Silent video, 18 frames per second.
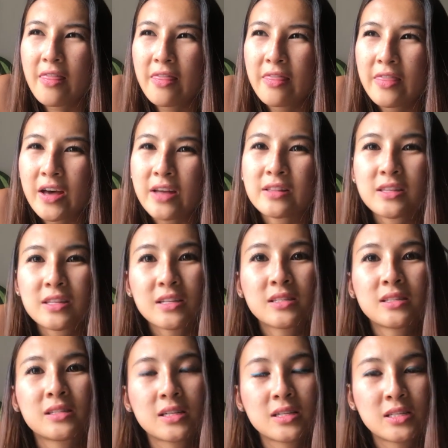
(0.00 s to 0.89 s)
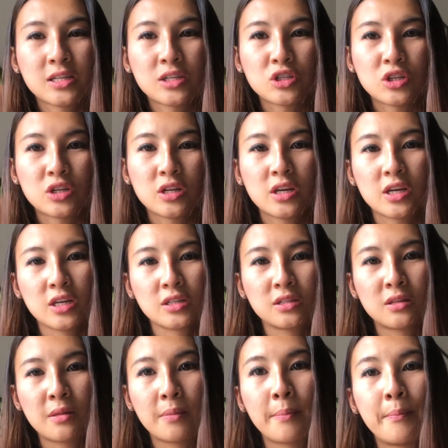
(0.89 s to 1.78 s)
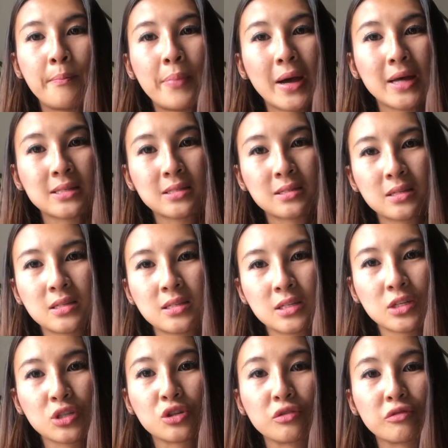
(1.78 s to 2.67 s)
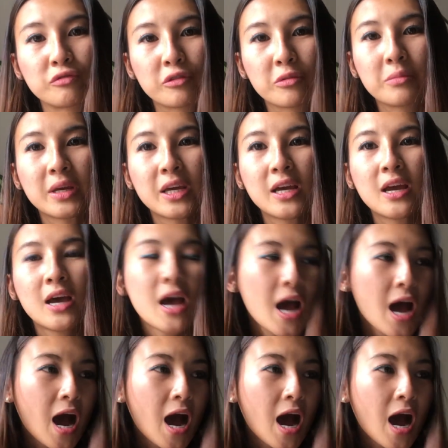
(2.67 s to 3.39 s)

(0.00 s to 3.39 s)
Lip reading: that this decision is the best decision for me.